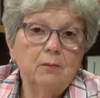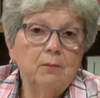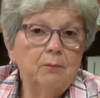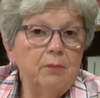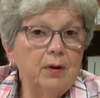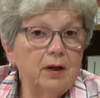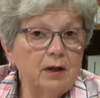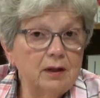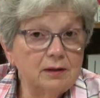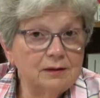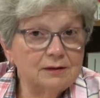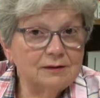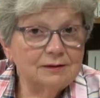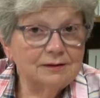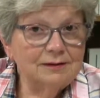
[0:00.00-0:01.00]
But,"
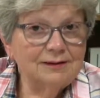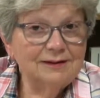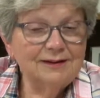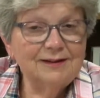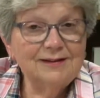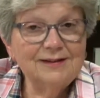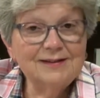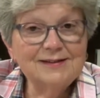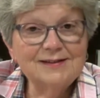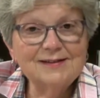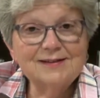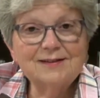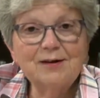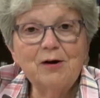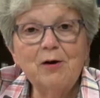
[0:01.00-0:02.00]
and this
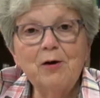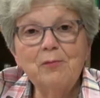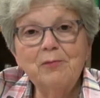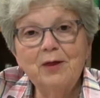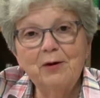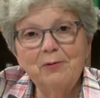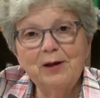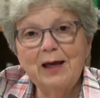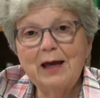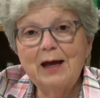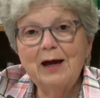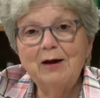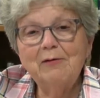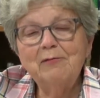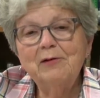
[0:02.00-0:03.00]
is the hope that we
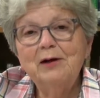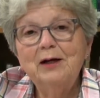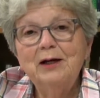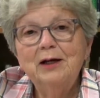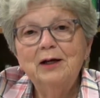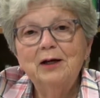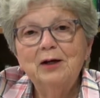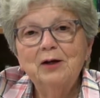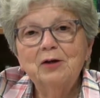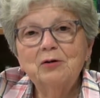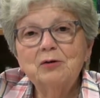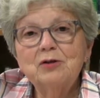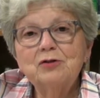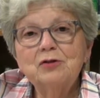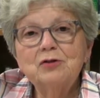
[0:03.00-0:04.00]
have,
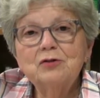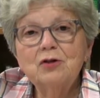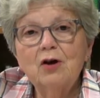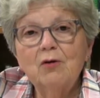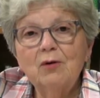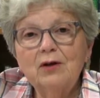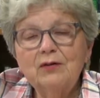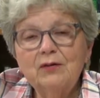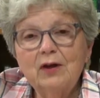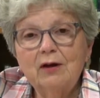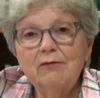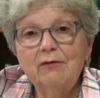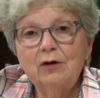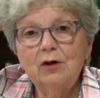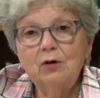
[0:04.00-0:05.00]
Christians always
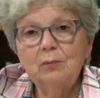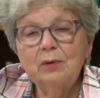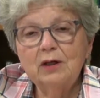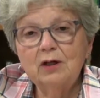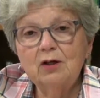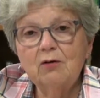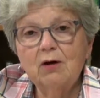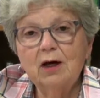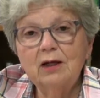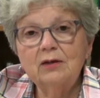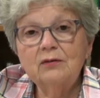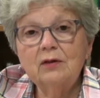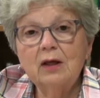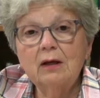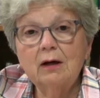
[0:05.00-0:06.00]
have hope in
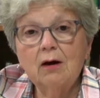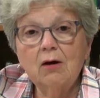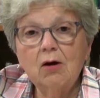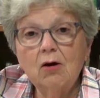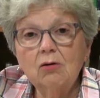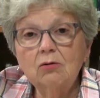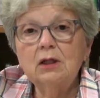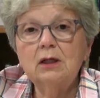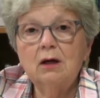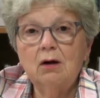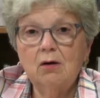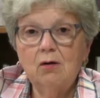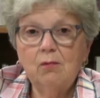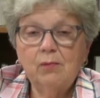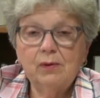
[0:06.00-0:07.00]
Christ, and our only
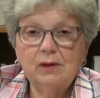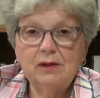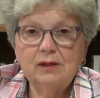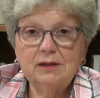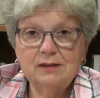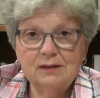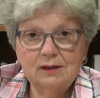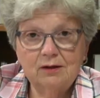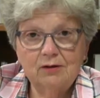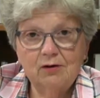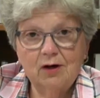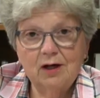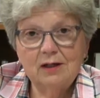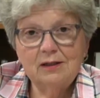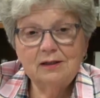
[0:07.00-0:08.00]
hope is in
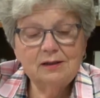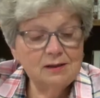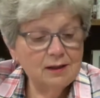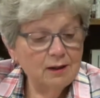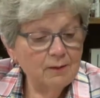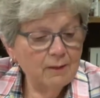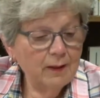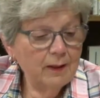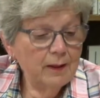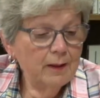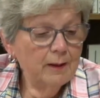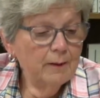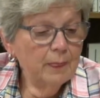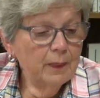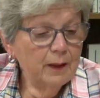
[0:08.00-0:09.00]
Christ.
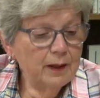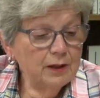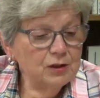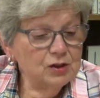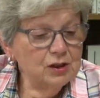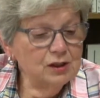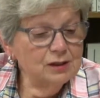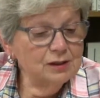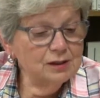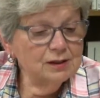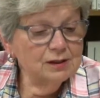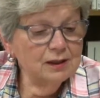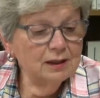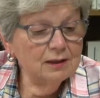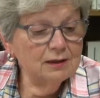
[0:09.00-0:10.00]
"And Jesus
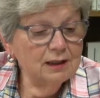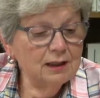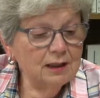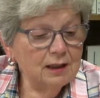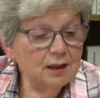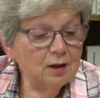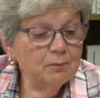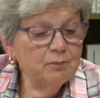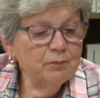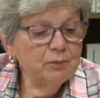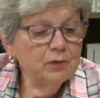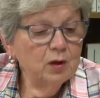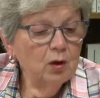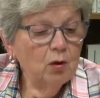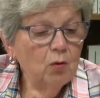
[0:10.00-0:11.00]
said to him,
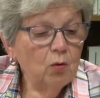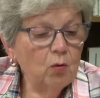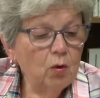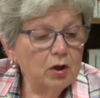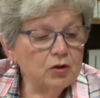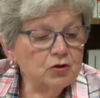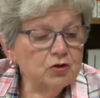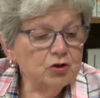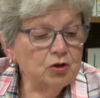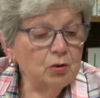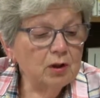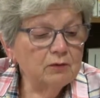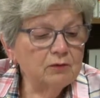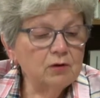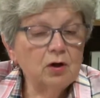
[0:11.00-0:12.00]
once you
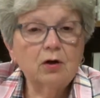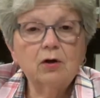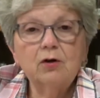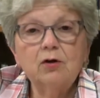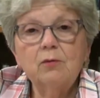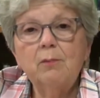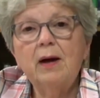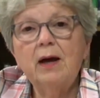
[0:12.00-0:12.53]
have turned